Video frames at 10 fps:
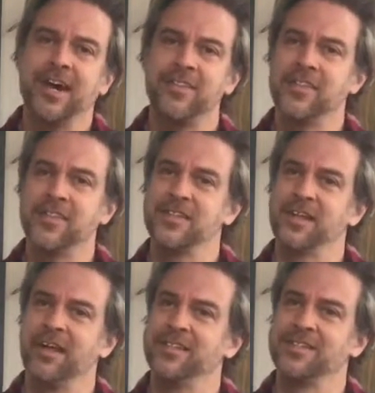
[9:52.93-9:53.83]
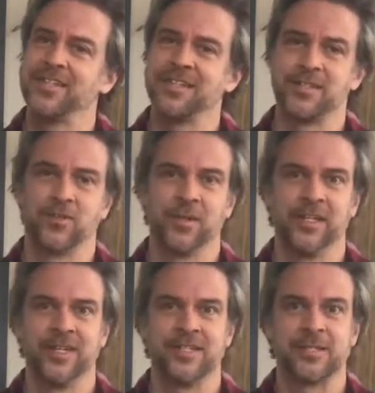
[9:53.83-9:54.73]
I think that Alyssa does a
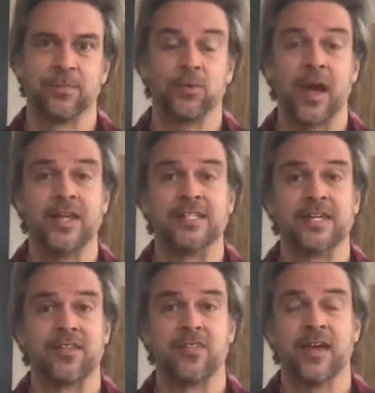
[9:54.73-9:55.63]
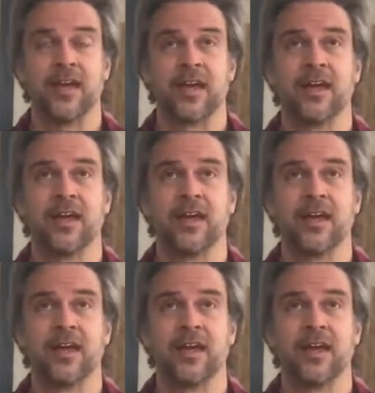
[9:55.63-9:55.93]
really surprising thing